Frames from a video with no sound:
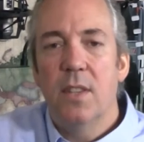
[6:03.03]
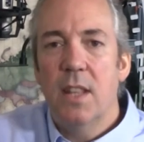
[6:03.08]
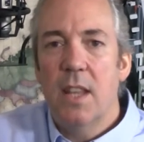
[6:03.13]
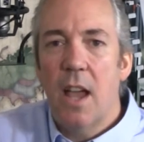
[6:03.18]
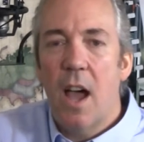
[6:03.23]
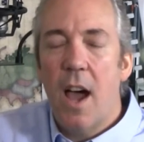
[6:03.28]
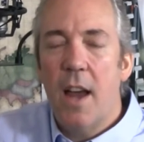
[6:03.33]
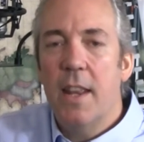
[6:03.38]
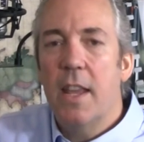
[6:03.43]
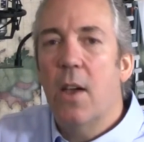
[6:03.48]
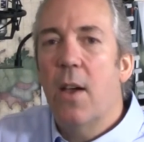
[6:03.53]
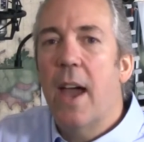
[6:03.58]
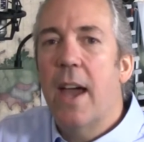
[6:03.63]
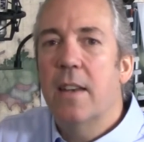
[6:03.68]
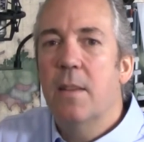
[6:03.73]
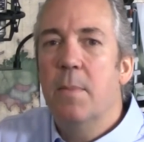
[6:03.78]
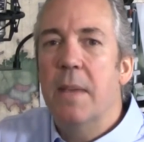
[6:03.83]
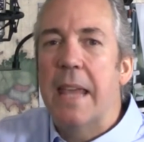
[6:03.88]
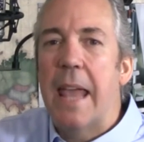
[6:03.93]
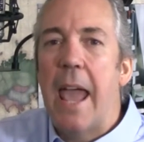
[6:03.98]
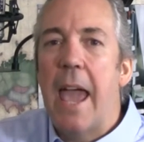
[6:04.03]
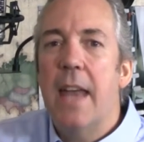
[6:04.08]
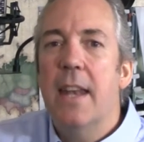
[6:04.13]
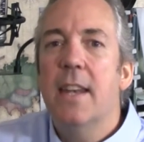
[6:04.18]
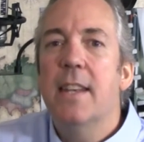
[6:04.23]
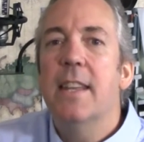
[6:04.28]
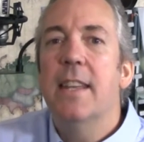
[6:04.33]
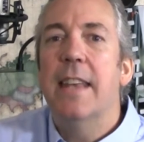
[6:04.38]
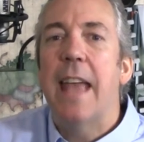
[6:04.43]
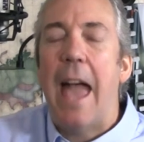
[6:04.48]
in the audio had to be
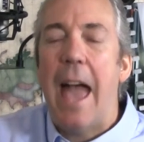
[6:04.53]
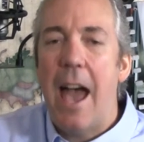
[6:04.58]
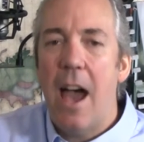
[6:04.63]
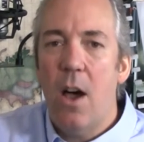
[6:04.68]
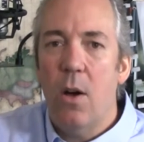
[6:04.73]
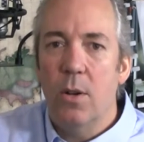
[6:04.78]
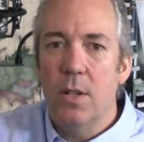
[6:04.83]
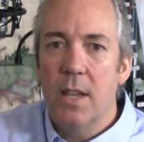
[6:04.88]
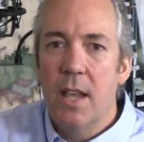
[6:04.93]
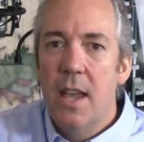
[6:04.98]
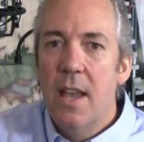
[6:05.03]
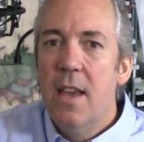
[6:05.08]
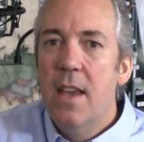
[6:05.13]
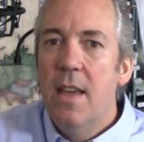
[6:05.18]
edited out.